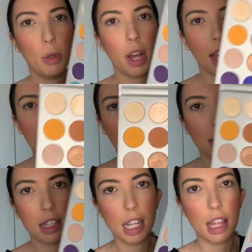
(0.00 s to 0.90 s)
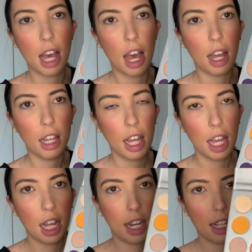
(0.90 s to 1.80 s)
guys can see that,
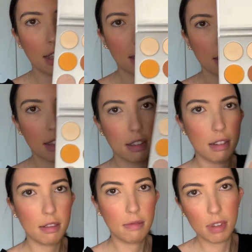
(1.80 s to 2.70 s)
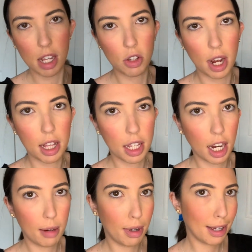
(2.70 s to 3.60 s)
and it's not too high in the
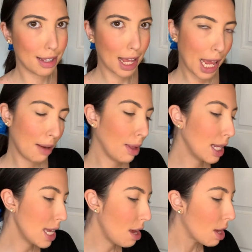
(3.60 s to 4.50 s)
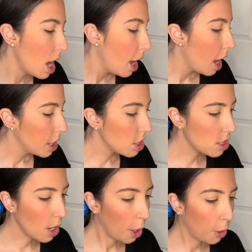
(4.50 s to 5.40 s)
camera because I can't really tell.
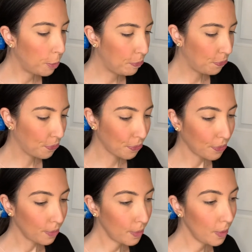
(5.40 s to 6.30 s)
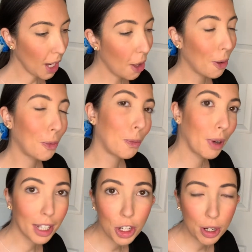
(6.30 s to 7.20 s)
So we're
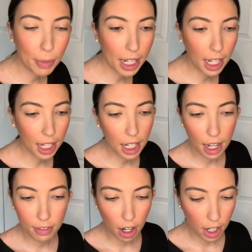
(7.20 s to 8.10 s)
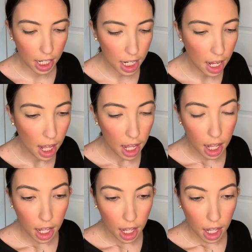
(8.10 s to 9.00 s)
gonna jump right in. I've already
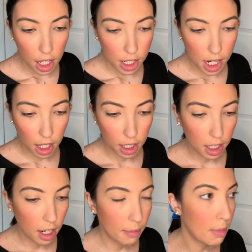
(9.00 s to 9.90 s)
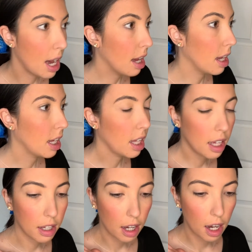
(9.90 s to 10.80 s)
done my
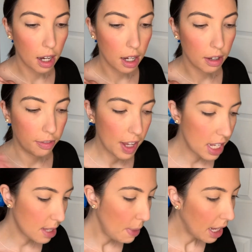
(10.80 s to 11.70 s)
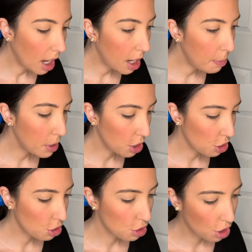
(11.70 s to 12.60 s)
face makeup,
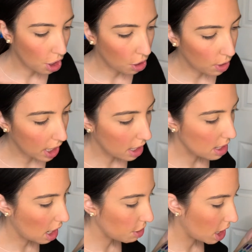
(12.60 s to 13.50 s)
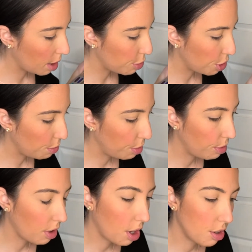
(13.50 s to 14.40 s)
so it is now time to move
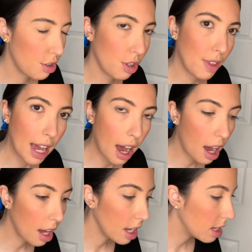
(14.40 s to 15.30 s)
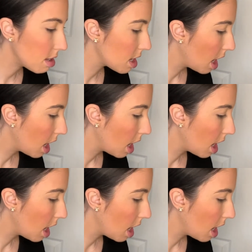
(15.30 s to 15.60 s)
on to the eyes.